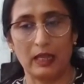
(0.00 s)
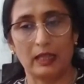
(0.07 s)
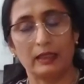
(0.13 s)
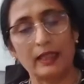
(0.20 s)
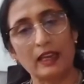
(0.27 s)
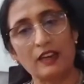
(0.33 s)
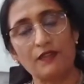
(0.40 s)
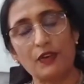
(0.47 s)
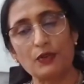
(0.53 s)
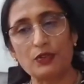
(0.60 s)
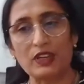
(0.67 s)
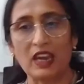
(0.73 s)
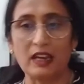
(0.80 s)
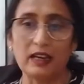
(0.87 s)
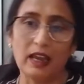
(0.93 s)
Then, if you
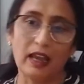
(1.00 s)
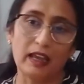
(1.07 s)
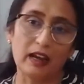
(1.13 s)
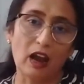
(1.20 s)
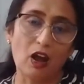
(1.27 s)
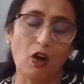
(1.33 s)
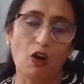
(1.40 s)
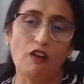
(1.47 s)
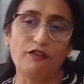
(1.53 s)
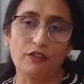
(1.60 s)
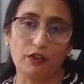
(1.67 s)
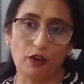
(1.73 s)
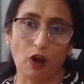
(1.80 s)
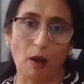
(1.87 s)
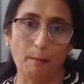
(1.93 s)
see an era
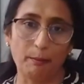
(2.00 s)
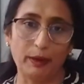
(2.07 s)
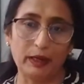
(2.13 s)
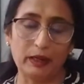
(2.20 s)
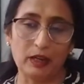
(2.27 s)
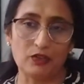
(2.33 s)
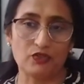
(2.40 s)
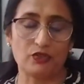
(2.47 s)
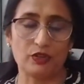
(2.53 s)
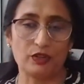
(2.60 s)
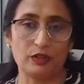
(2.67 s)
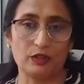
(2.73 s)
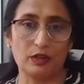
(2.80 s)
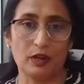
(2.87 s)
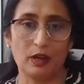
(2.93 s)
of
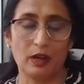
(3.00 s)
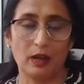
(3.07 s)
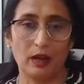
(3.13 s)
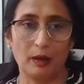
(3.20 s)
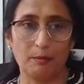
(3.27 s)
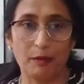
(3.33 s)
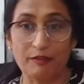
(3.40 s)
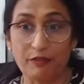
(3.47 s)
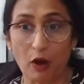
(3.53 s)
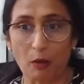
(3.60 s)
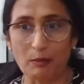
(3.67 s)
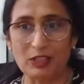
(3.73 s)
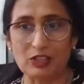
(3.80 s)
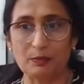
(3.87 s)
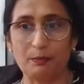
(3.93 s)
competition,
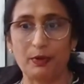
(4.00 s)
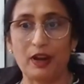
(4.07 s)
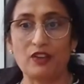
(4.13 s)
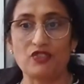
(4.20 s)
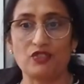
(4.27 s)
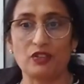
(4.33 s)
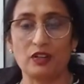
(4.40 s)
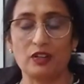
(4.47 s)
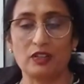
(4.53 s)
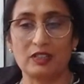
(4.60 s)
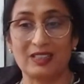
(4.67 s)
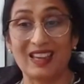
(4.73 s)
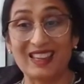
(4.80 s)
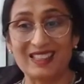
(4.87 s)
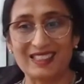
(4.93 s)
performance pressures,
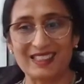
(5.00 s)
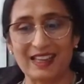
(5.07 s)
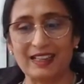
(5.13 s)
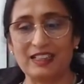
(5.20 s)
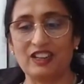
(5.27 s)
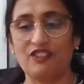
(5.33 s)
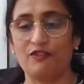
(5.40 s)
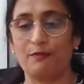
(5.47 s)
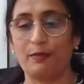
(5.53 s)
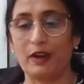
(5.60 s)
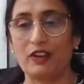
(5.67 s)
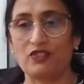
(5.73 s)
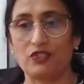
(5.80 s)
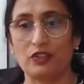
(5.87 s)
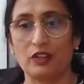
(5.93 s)
incentive
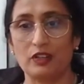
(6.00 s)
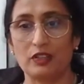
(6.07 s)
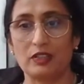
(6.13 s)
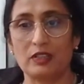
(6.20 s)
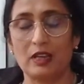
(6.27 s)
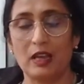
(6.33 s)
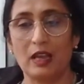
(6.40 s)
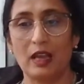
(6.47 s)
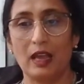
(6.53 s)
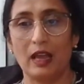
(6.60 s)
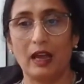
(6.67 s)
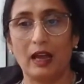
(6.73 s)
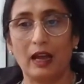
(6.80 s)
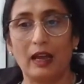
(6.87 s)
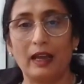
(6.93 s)
pressures,
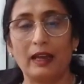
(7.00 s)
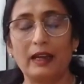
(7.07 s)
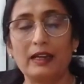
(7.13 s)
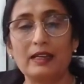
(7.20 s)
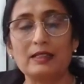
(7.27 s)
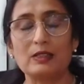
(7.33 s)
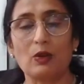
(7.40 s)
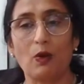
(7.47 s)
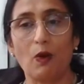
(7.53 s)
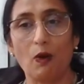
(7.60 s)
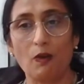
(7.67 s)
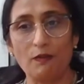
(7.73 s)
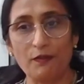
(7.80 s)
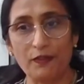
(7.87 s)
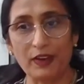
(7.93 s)
it is
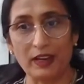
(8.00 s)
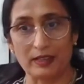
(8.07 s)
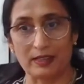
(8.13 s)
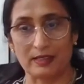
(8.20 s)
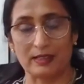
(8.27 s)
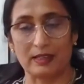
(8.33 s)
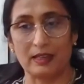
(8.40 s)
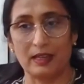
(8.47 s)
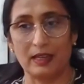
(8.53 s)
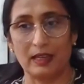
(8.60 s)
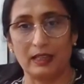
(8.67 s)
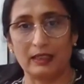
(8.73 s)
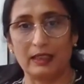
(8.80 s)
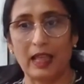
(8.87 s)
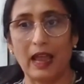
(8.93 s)
obvious
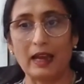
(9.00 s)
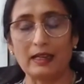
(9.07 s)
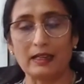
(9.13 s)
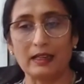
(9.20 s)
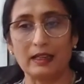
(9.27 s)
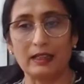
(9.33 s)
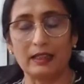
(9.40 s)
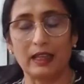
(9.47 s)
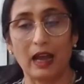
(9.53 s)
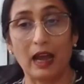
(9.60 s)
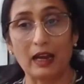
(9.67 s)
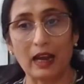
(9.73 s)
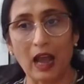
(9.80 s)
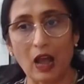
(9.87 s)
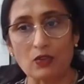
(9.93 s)
that
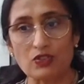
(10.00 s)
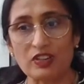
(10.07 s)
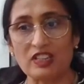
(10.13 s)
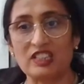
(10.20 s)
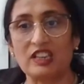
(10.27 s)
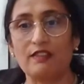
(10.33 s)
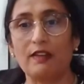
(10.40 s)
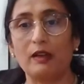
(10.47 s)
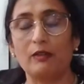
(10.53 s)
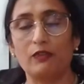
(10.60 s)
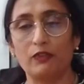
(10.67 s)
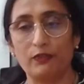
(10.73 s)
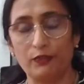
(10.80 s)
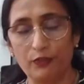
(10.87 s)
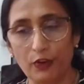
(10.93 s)
accounts receivable
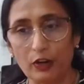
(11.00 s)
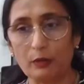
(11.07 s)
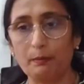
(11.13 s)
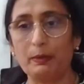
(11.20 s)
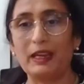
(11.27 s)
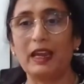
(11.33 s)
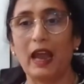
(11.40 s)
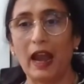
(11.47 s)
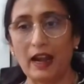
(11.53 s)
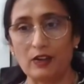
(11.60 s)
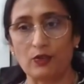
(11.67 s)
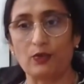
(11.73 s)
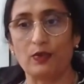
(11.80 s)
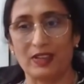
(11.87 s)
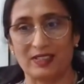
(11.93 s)
would be at
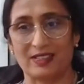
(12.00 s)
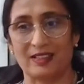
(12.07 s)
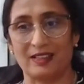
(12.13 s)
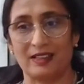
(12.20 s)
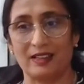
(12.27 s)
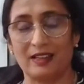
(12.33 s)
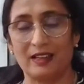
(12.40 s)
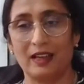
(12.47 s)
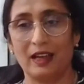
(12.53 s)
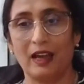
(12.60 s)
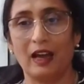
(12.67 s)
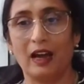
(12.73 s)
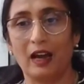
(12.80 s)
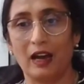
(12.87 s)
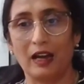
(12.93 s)
risk.
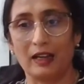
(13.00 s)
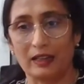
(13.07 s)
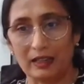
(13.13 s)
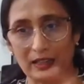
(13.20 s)
Uh,